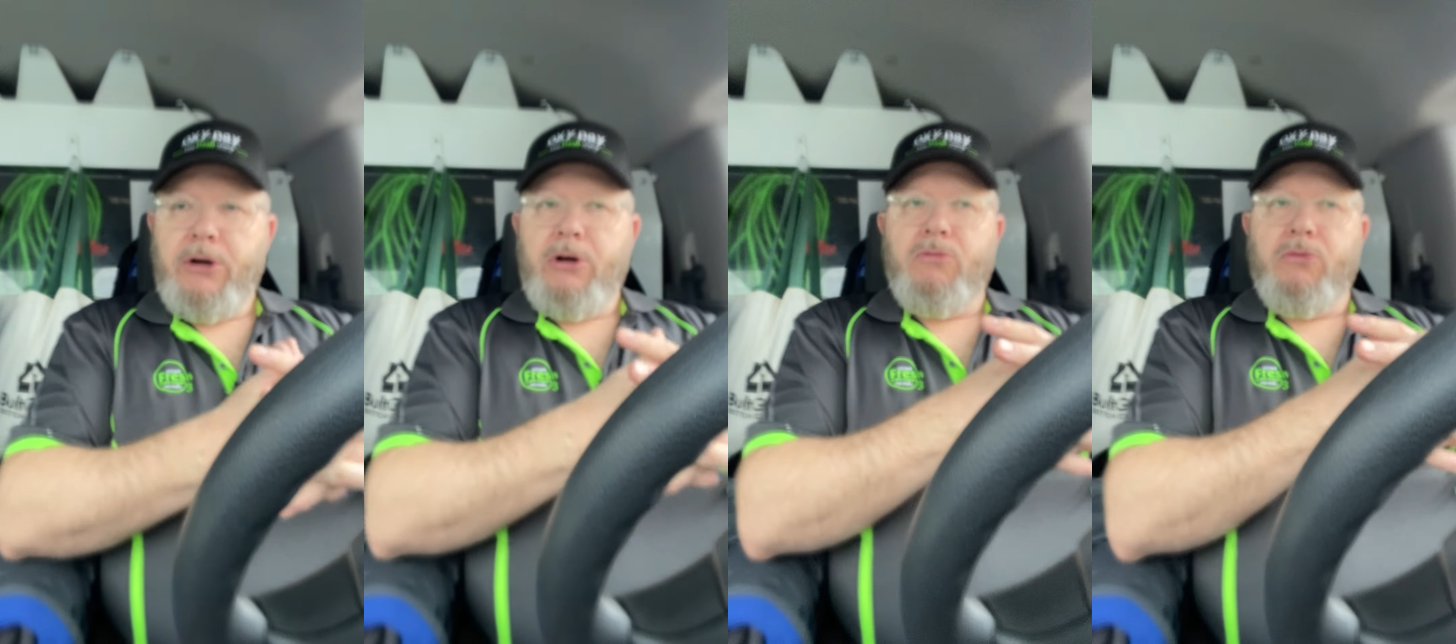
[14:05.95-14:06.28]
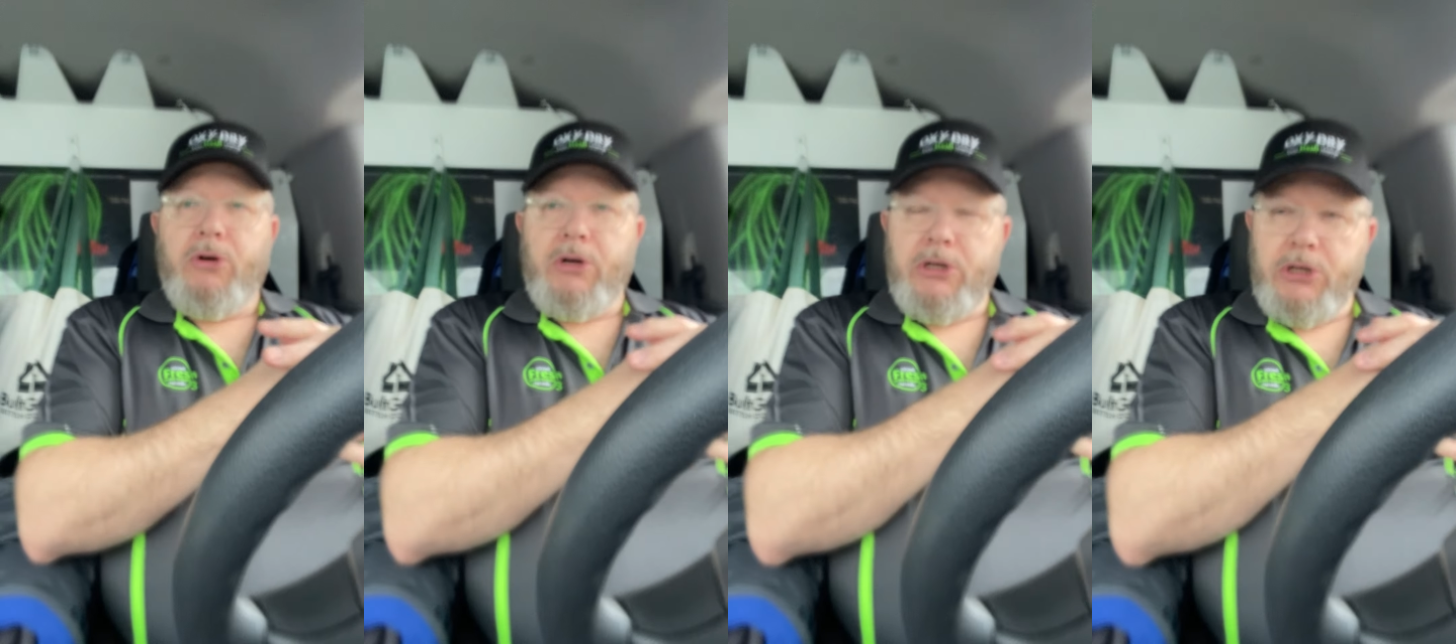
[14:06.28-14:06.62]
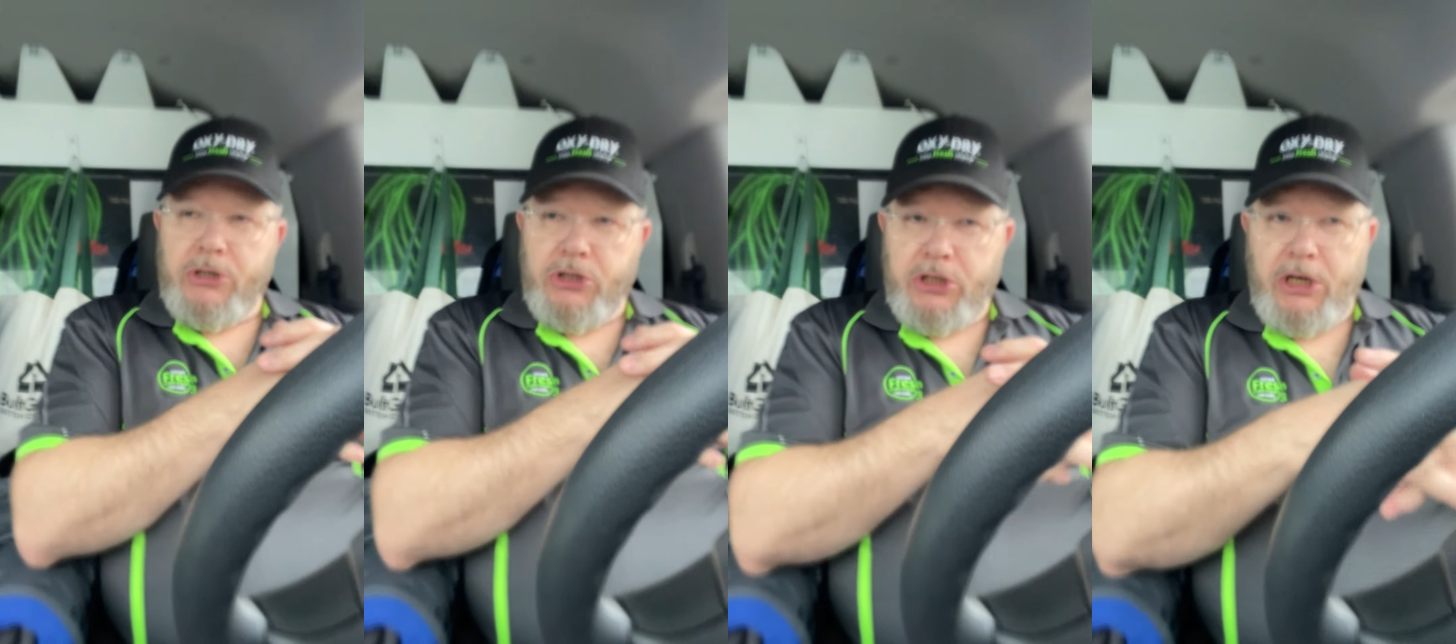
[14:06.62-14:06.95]
We're going
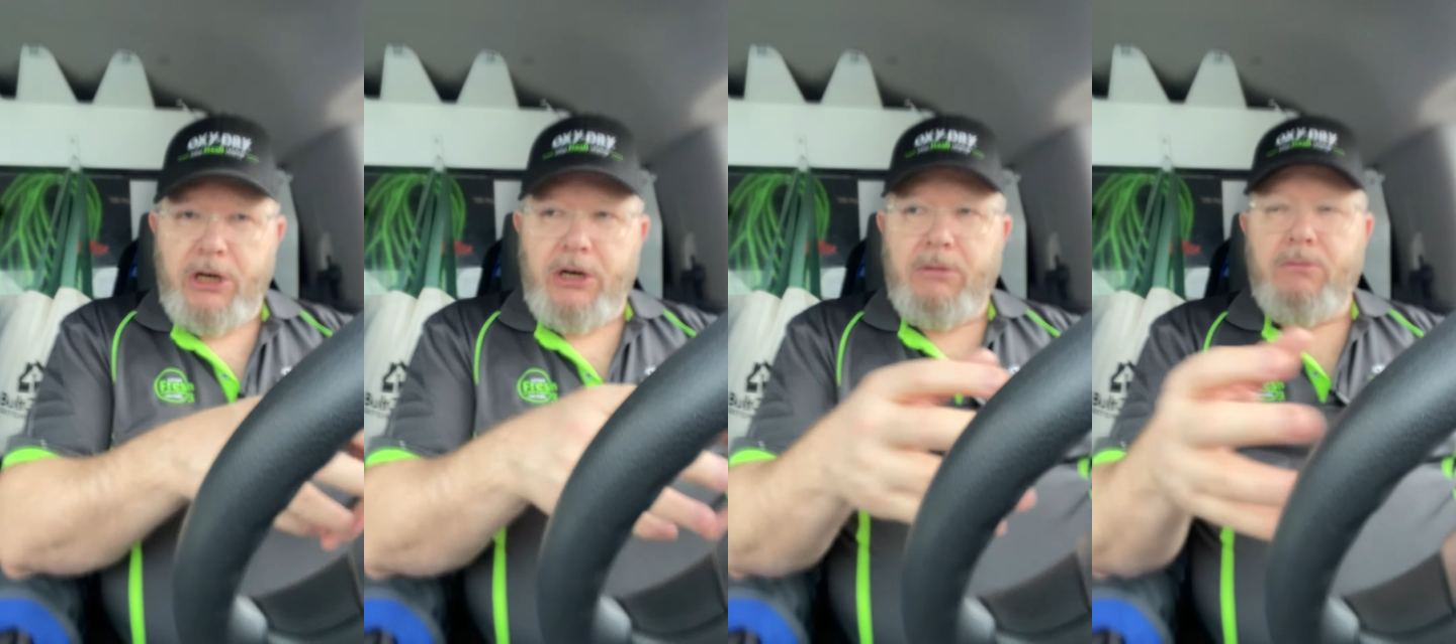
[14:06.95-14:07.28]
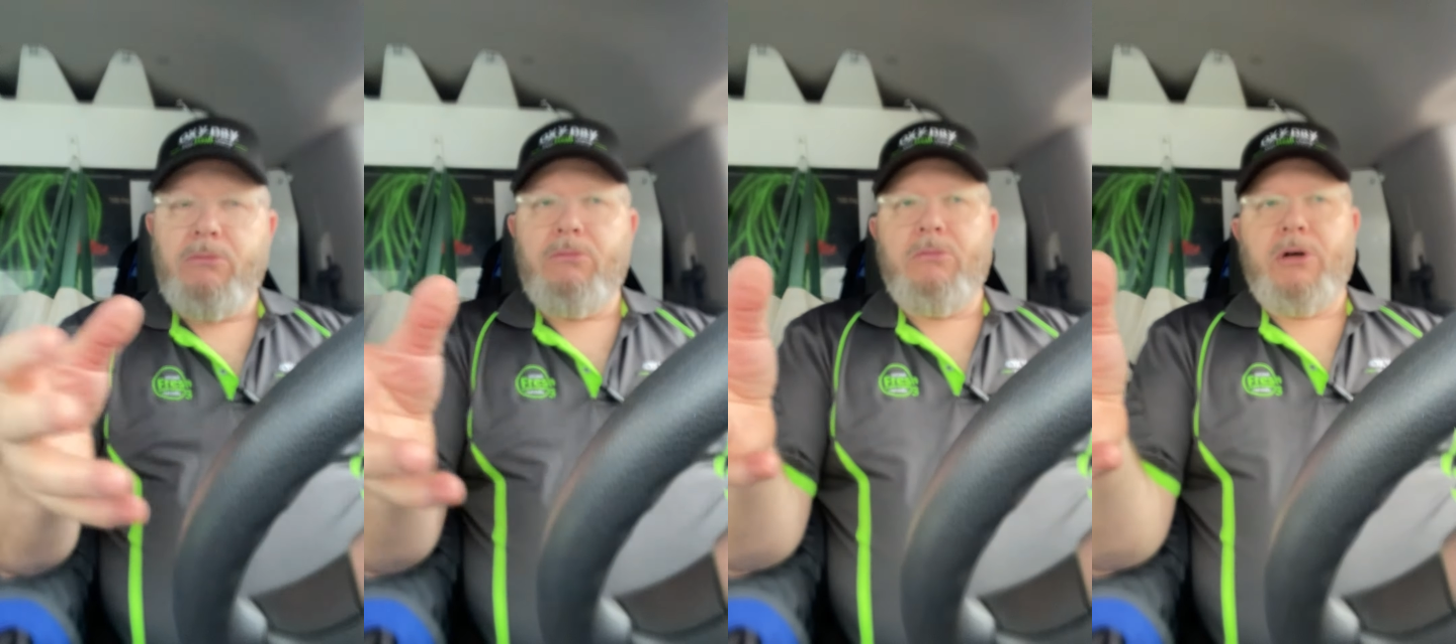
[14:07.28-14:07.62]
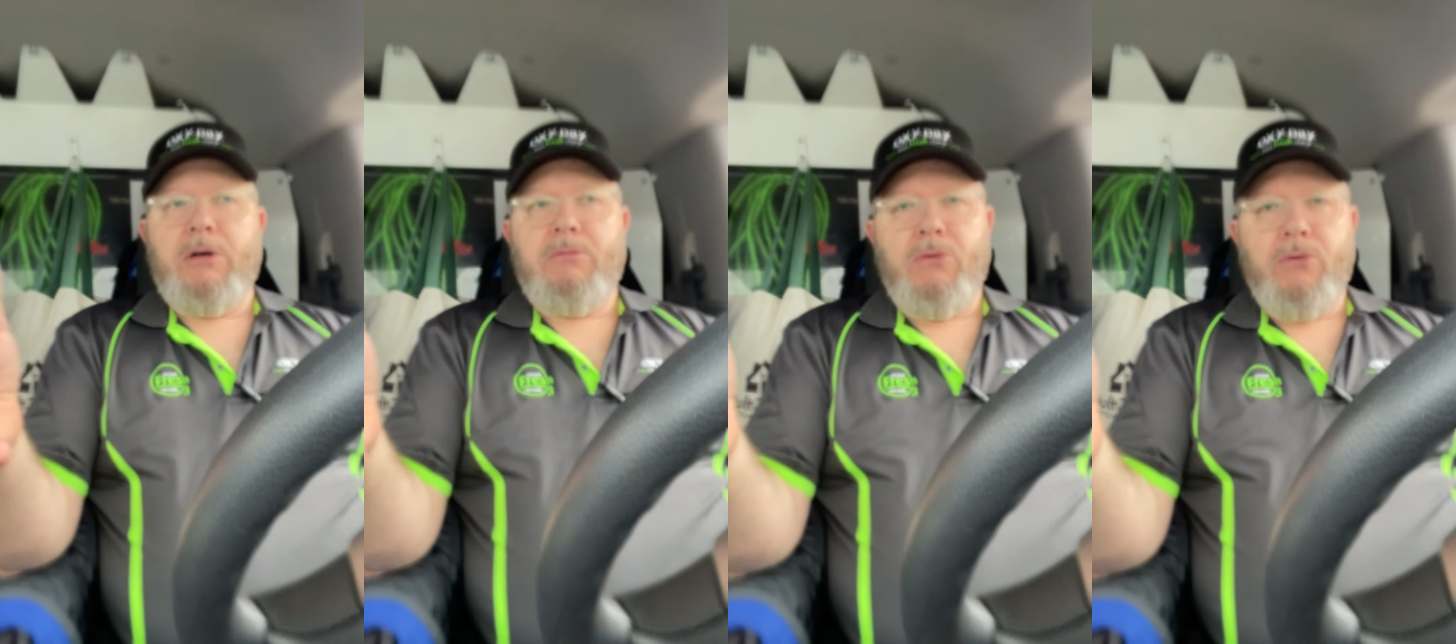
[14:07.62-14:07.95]
to share
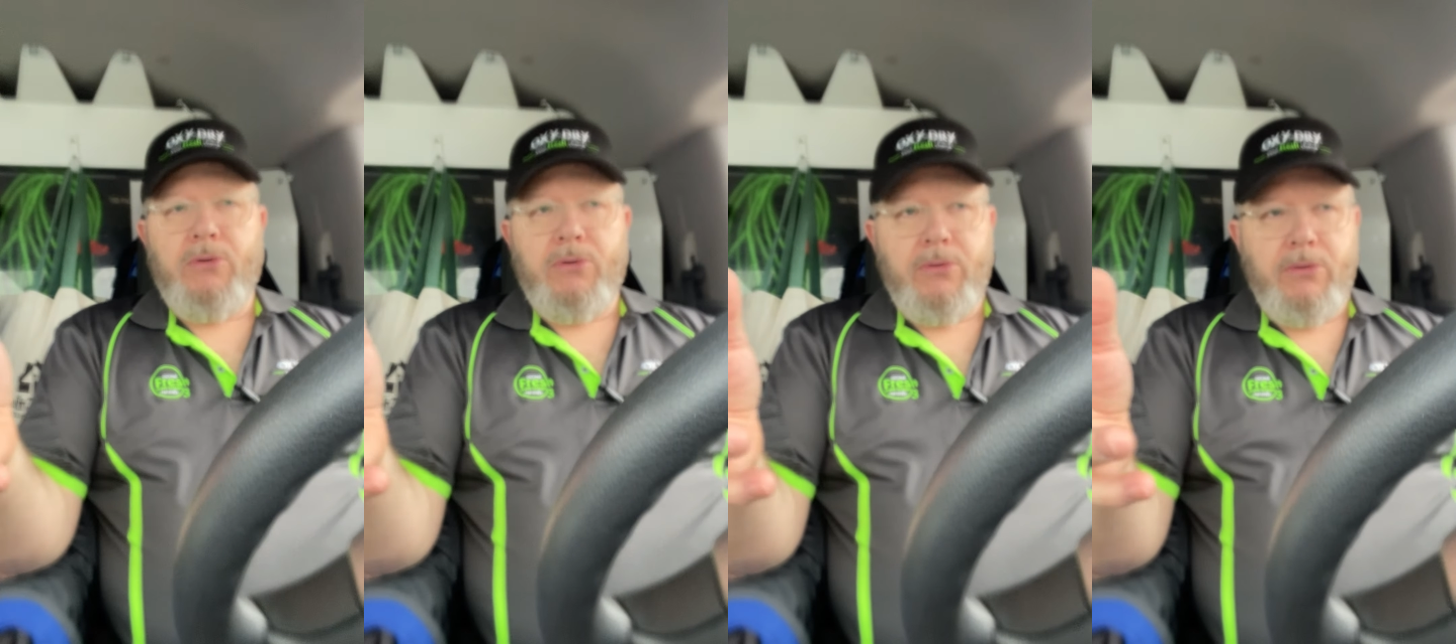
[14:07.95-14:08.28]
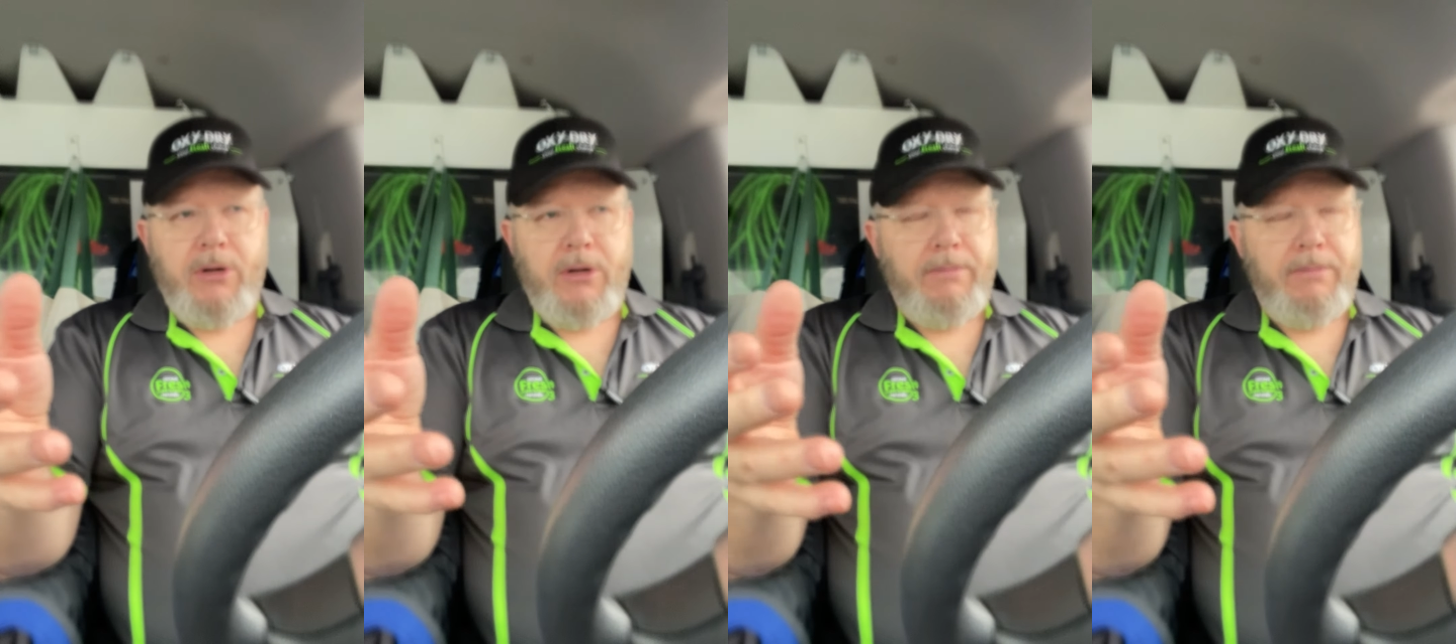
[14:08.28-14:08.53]
more